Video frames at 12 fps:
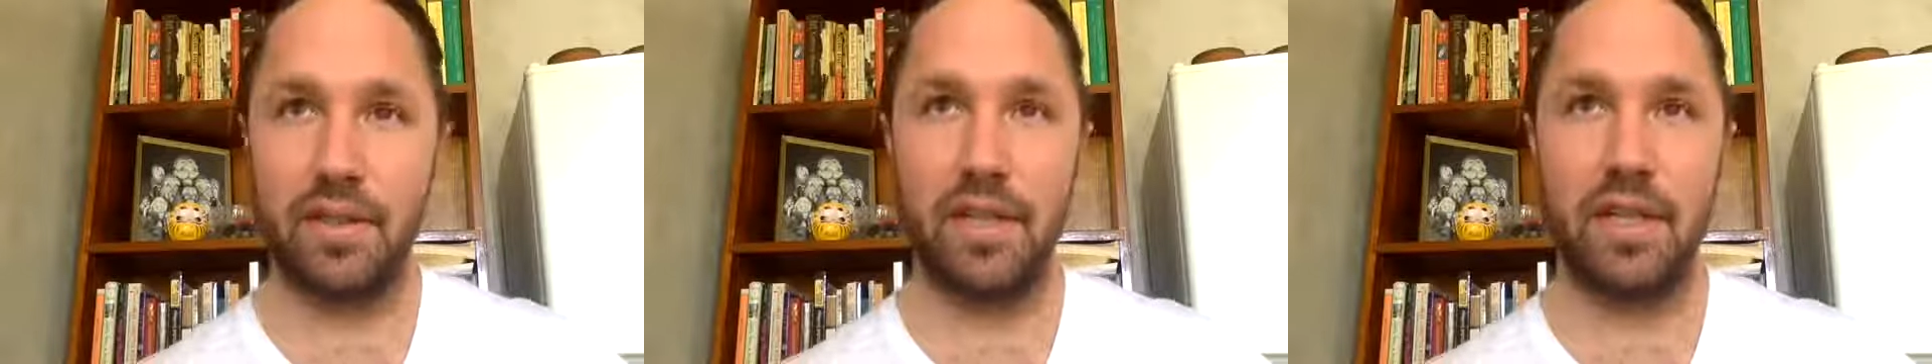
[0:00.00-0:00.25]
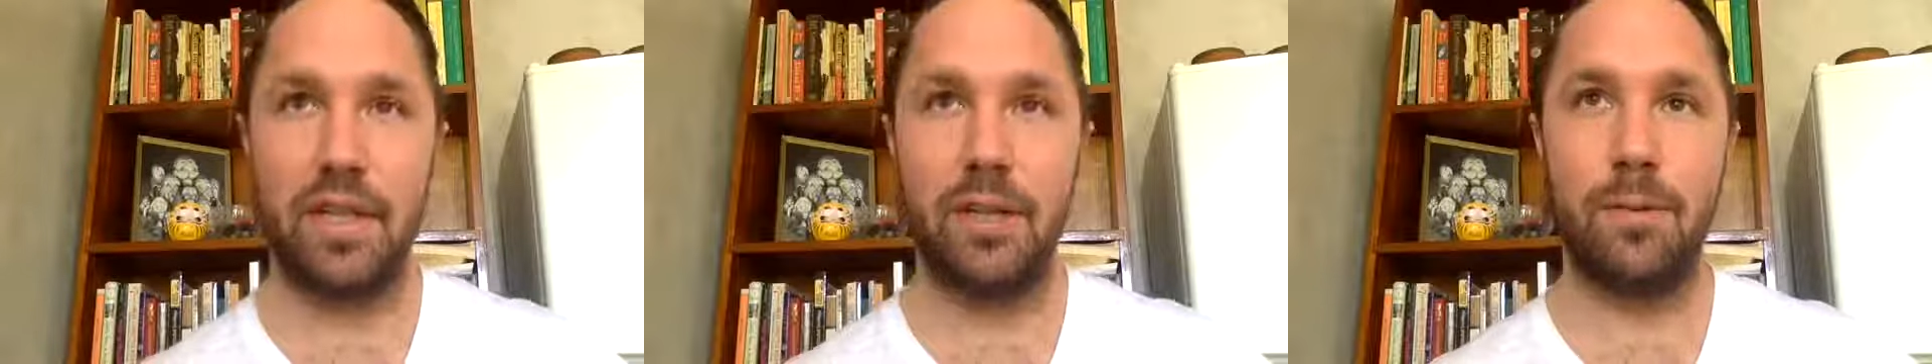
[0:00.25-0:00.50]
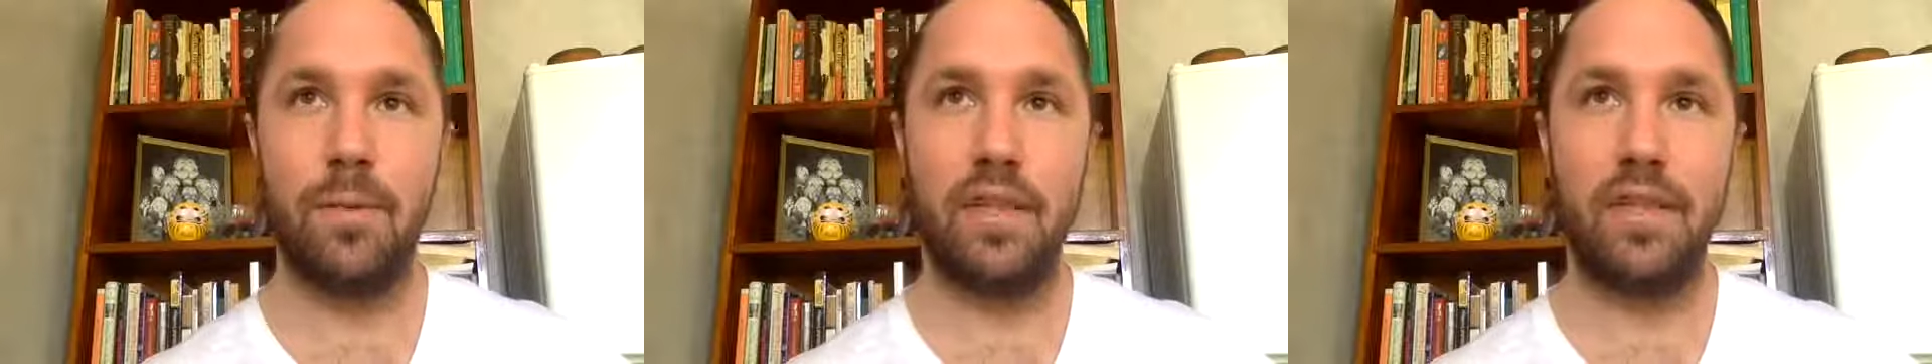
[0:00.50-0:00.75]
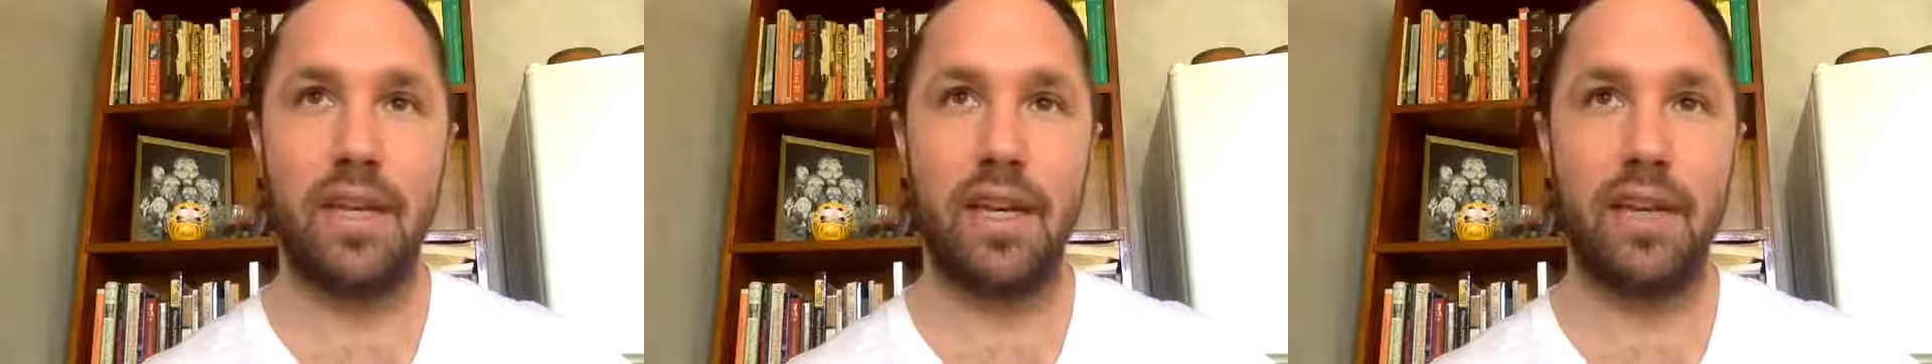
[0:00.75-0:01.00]

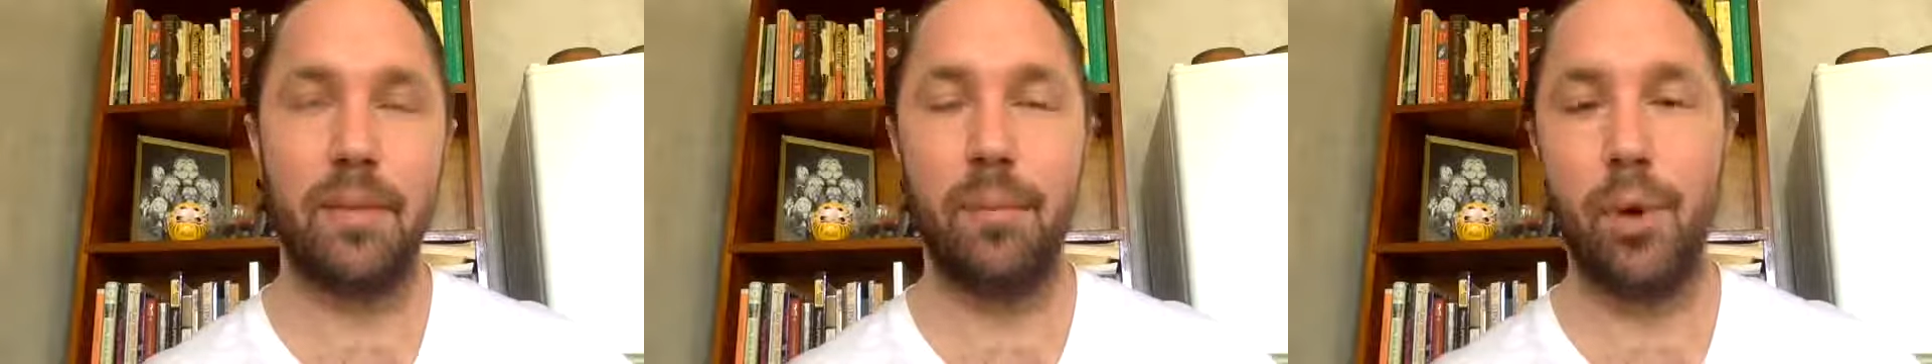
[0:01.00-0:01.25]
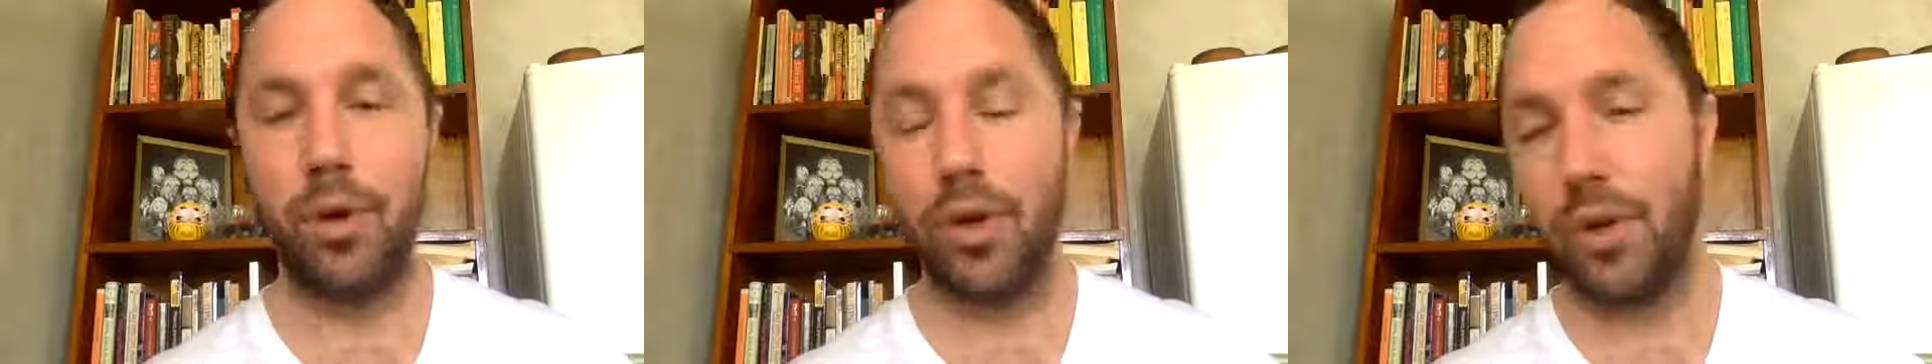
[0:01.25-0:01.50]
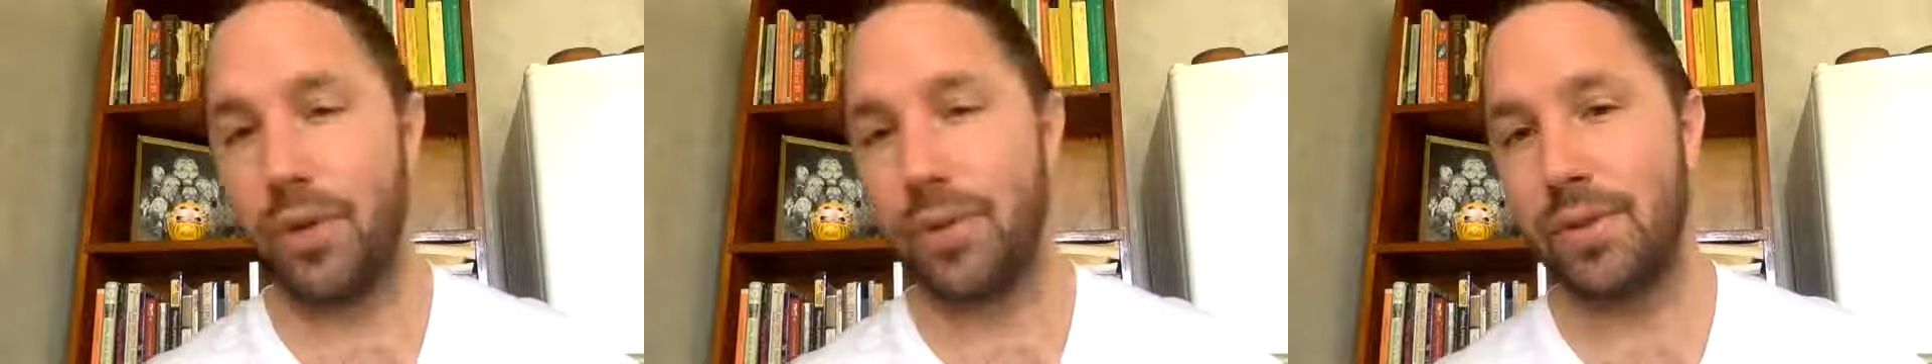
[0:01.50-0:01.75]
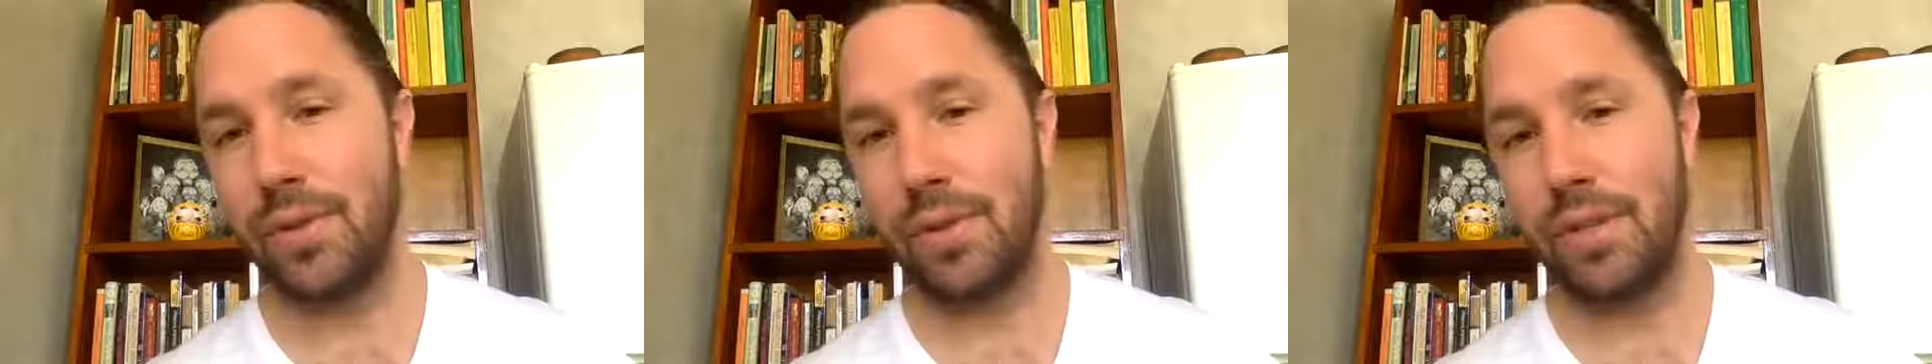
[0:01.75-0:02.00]
let's say in the
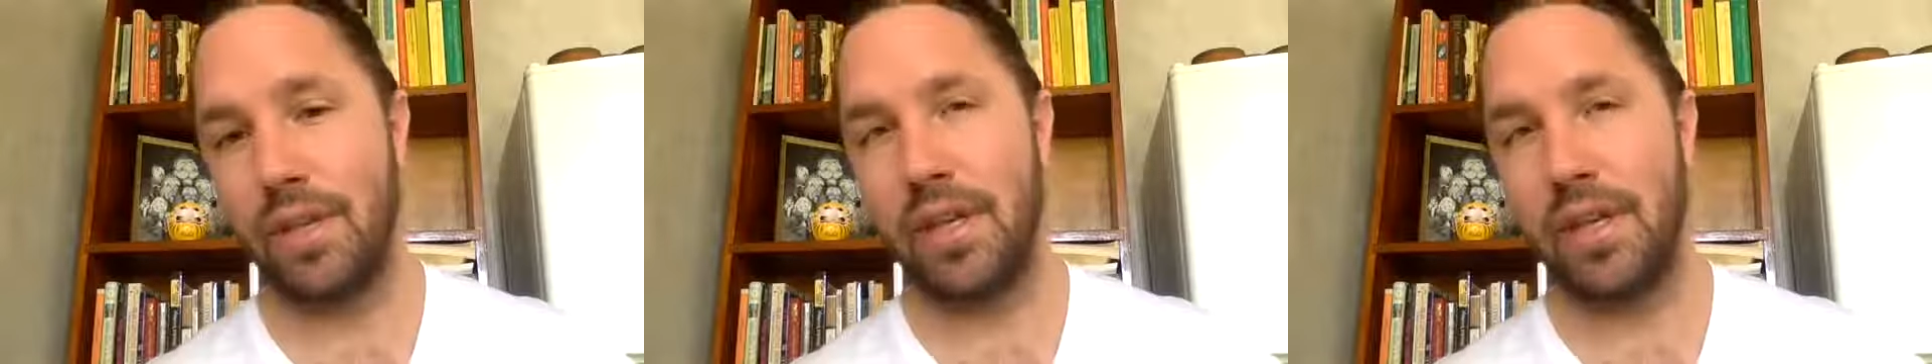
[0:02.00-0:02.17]
Poconos,